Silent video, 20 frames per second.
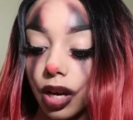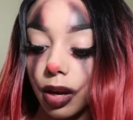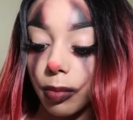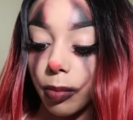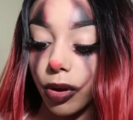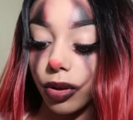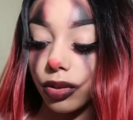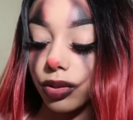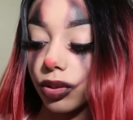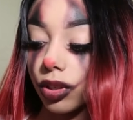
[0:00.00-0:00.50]

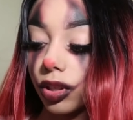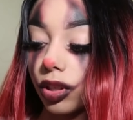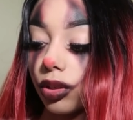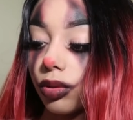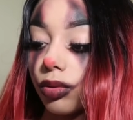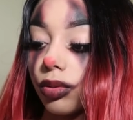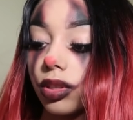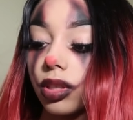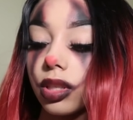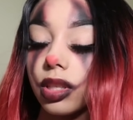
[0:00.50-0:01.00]
I'm also going
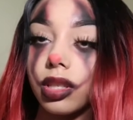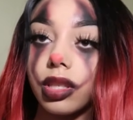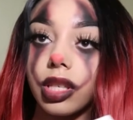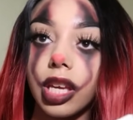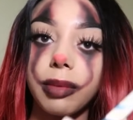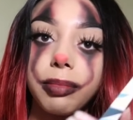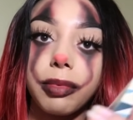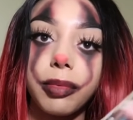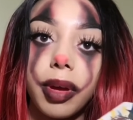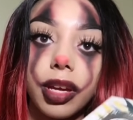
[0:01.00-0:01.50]
to use the
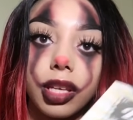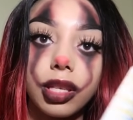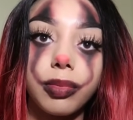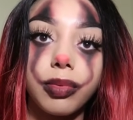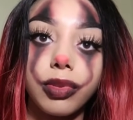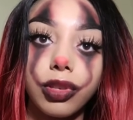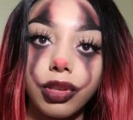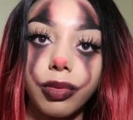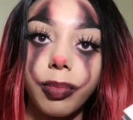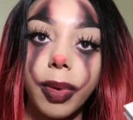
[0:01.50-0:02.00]
Take Me Back
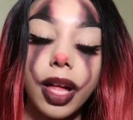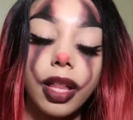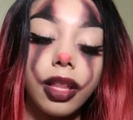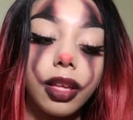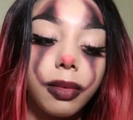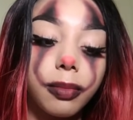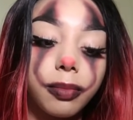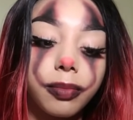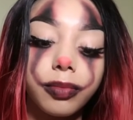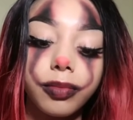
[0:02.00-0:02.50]
to Brazil
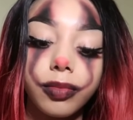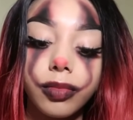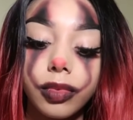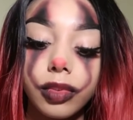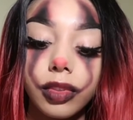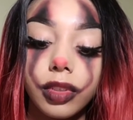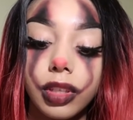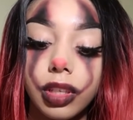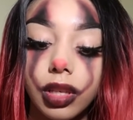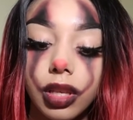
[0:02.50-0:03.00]
palette
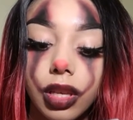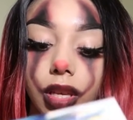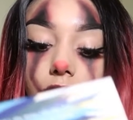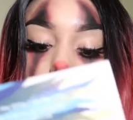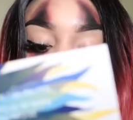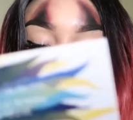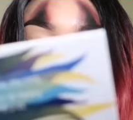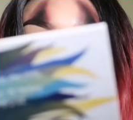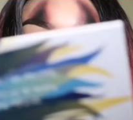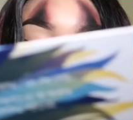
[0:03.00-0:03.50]

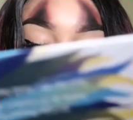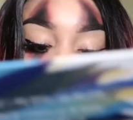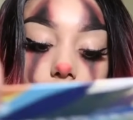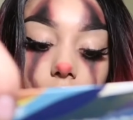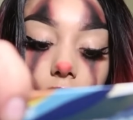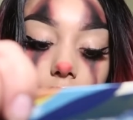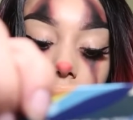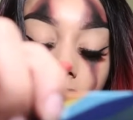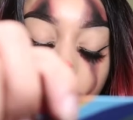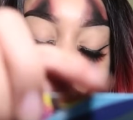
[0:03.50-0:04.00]

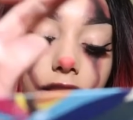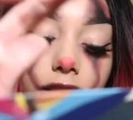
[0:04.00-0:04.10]
because it